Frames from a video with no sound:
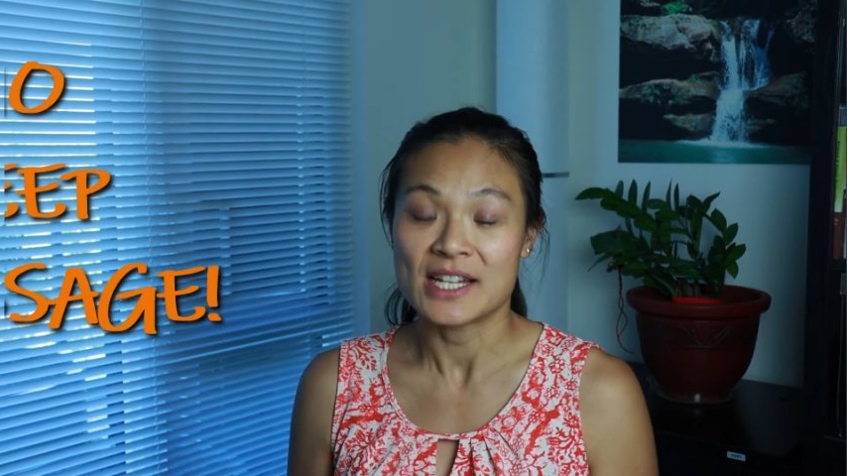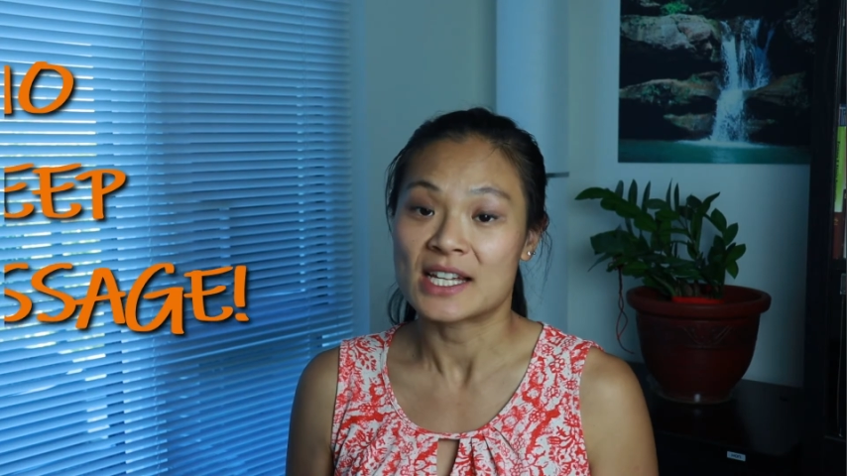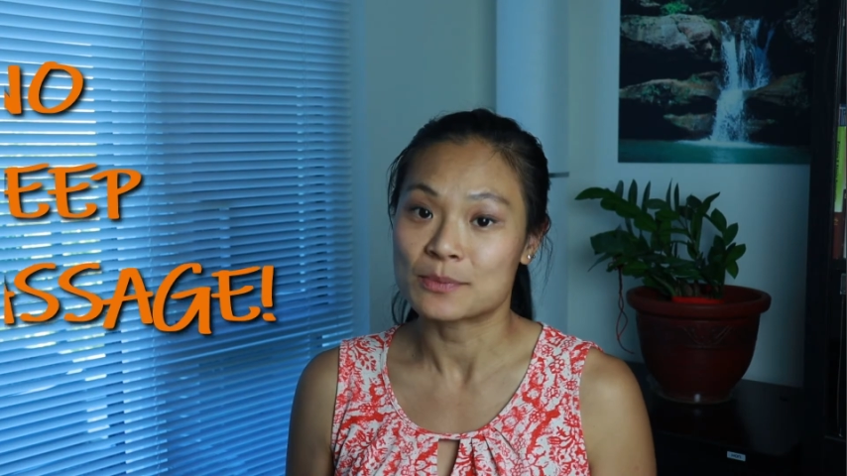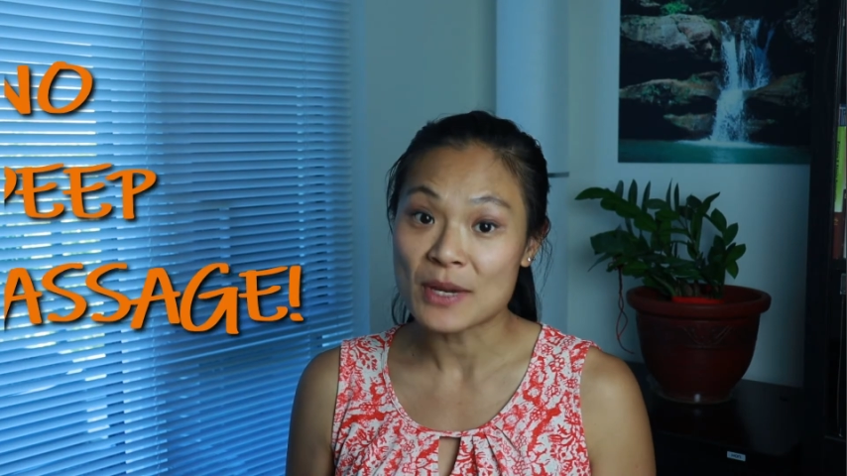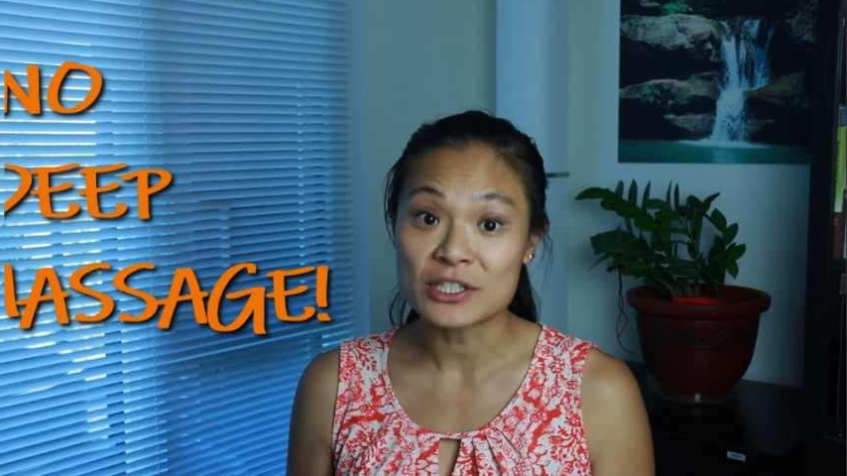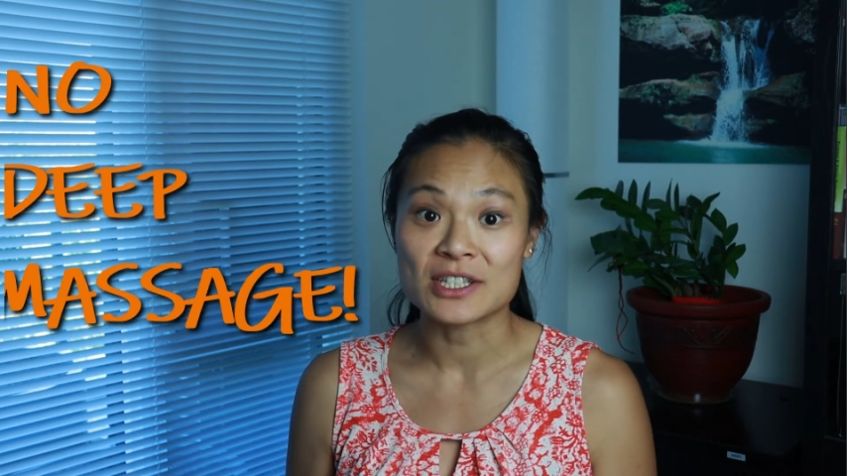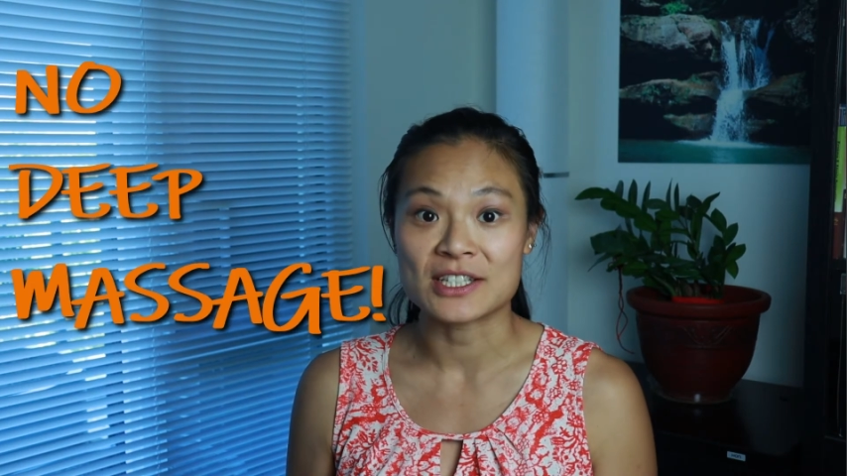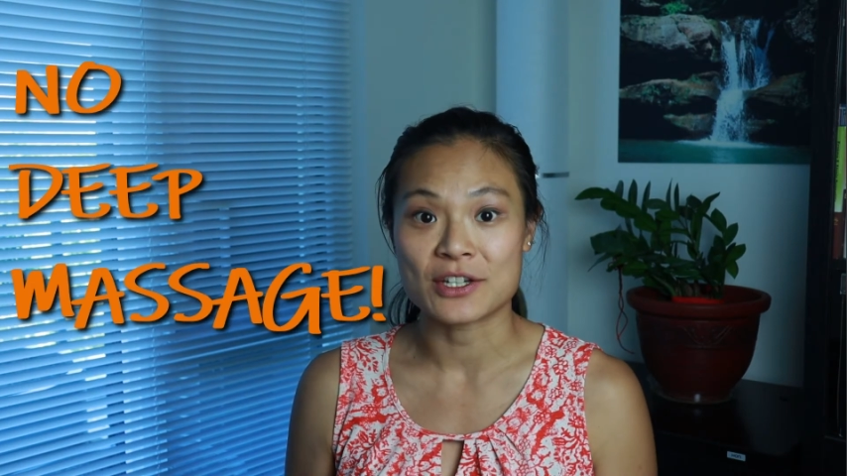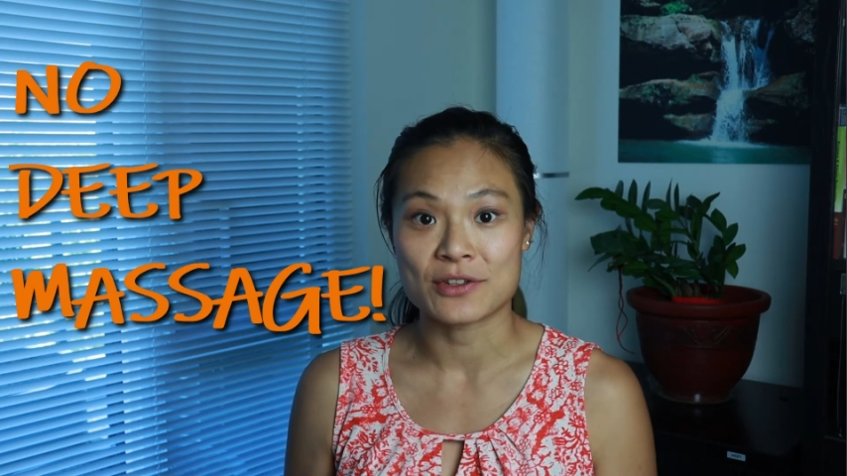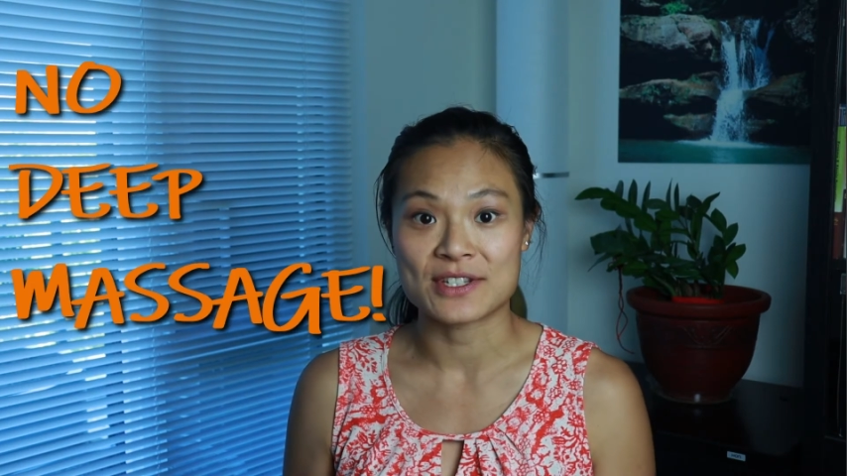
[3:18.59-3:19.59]
especially
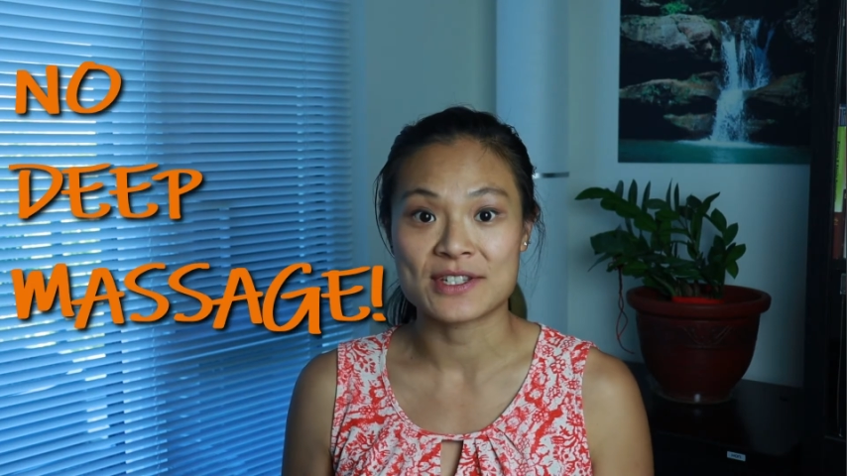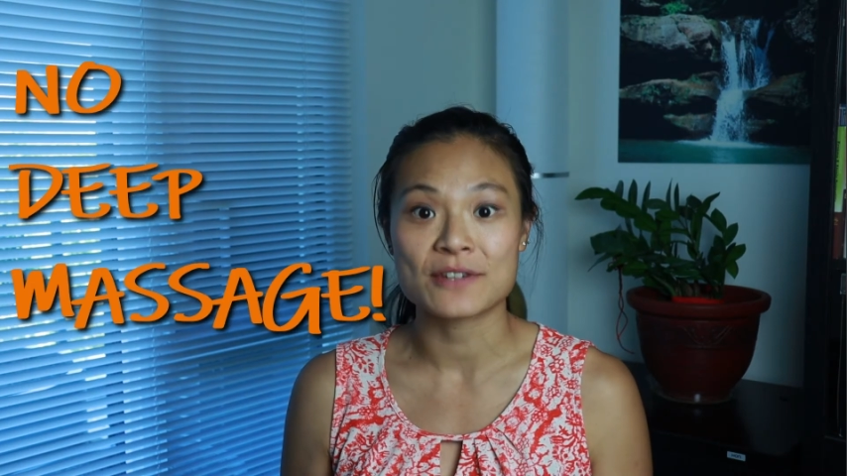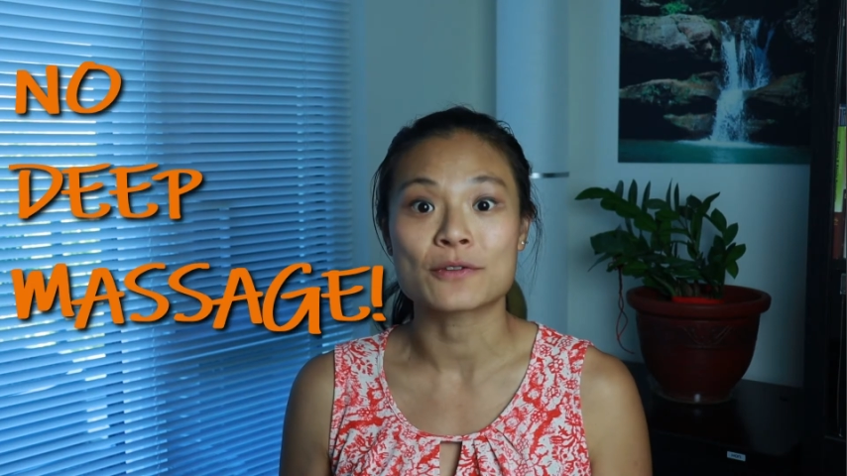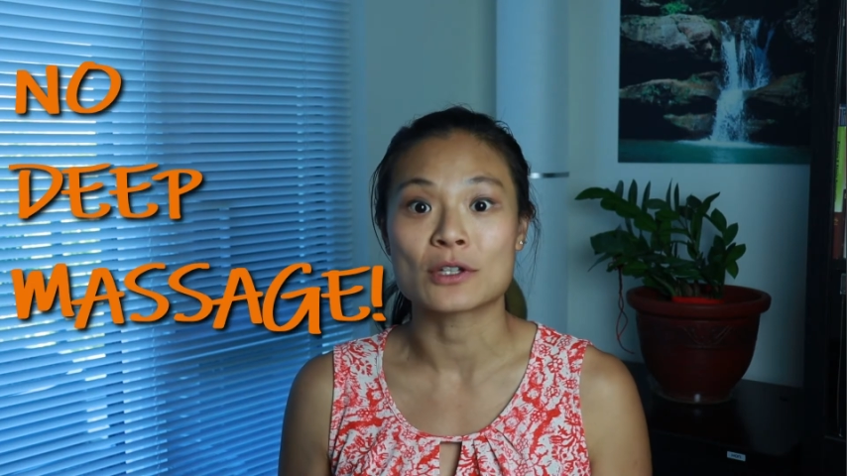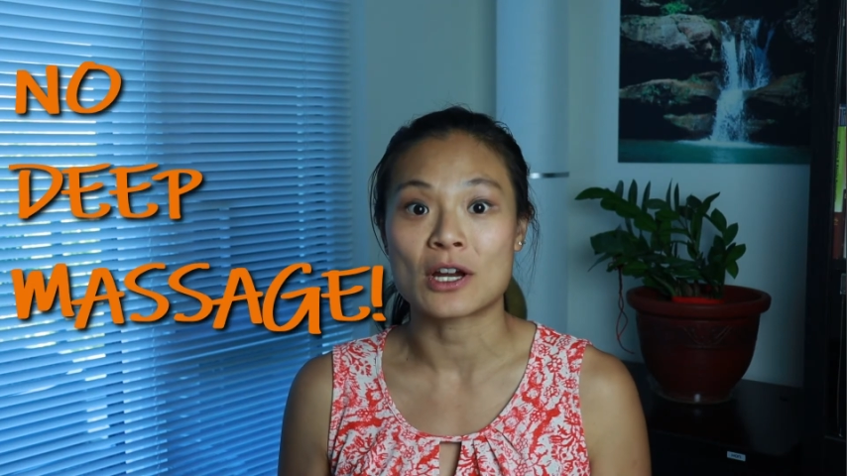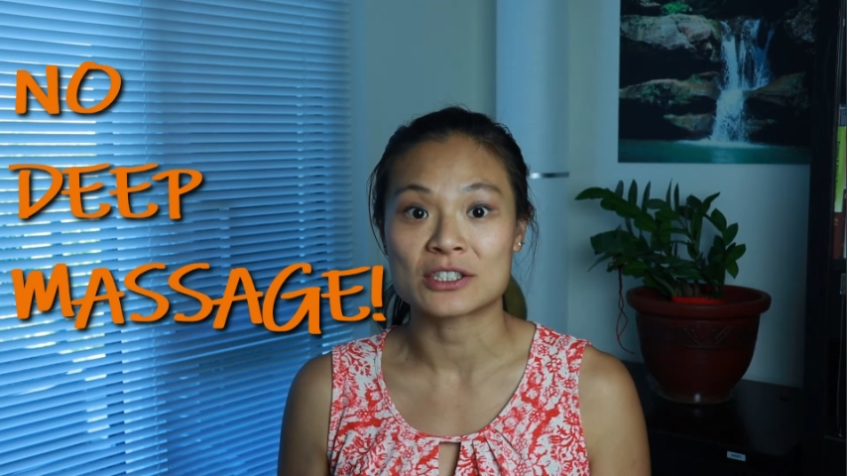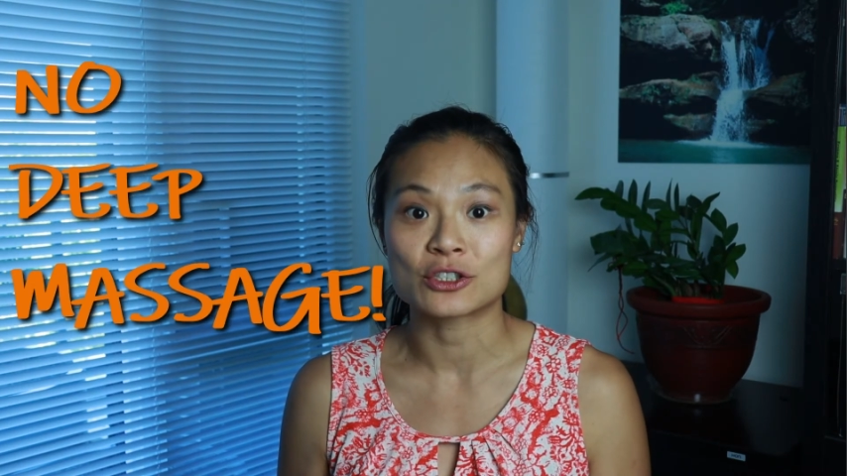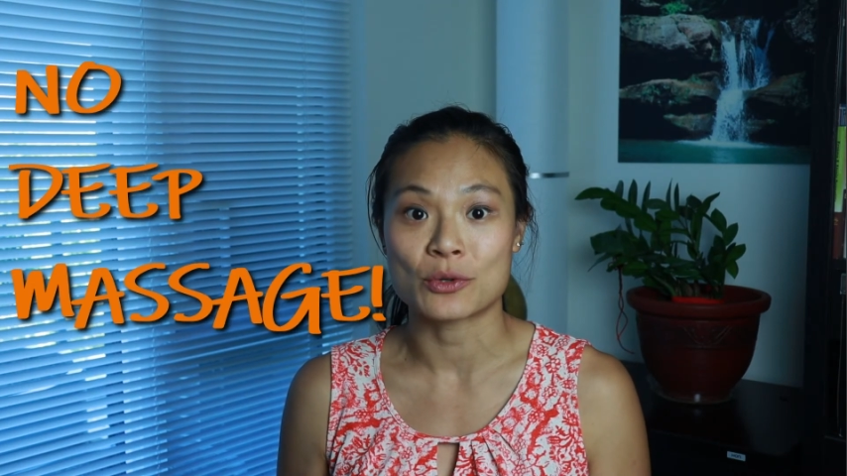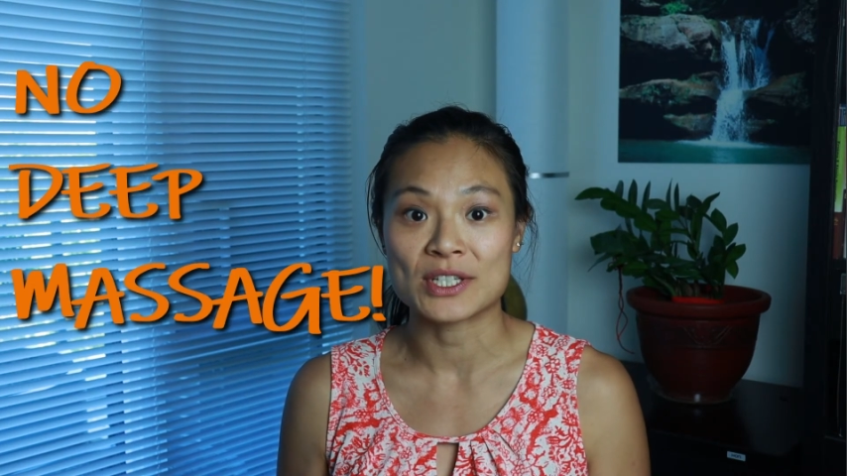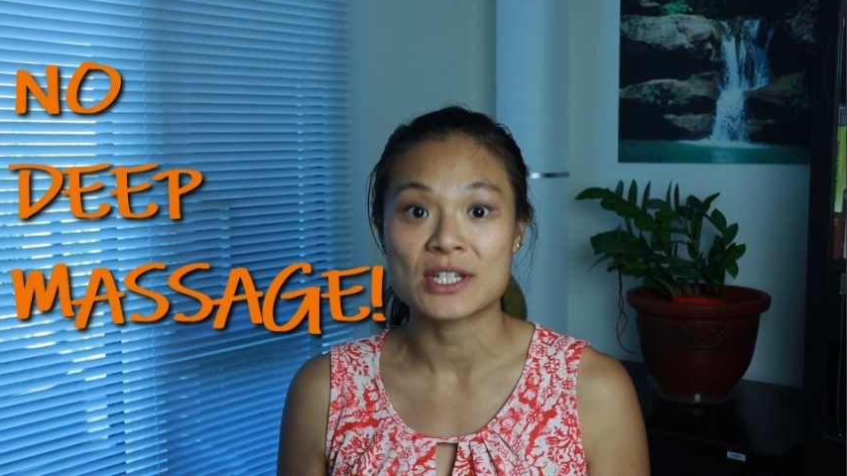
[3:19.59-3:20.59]
near the stiff or locked
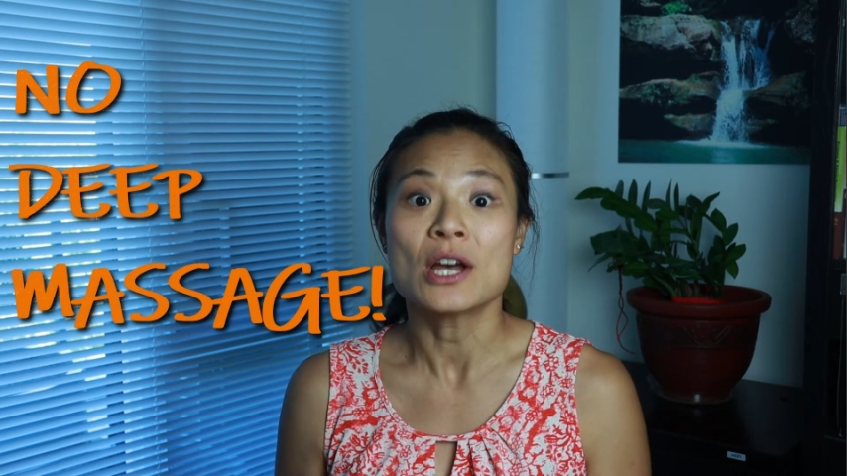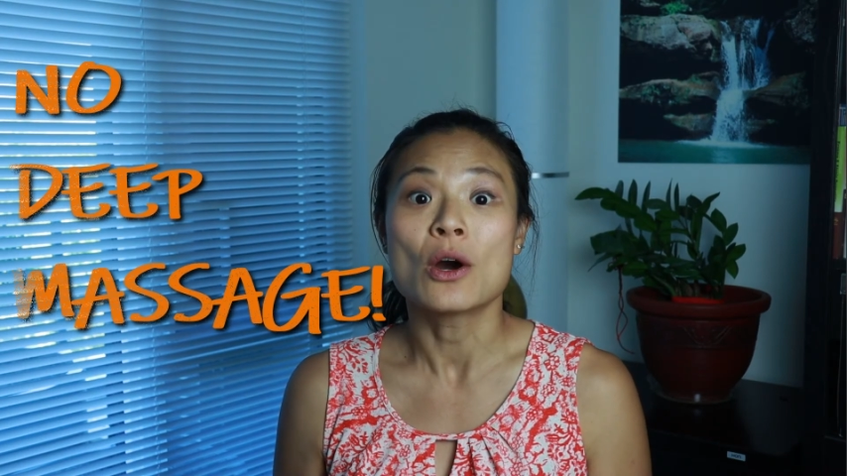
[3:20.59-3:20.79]
joint,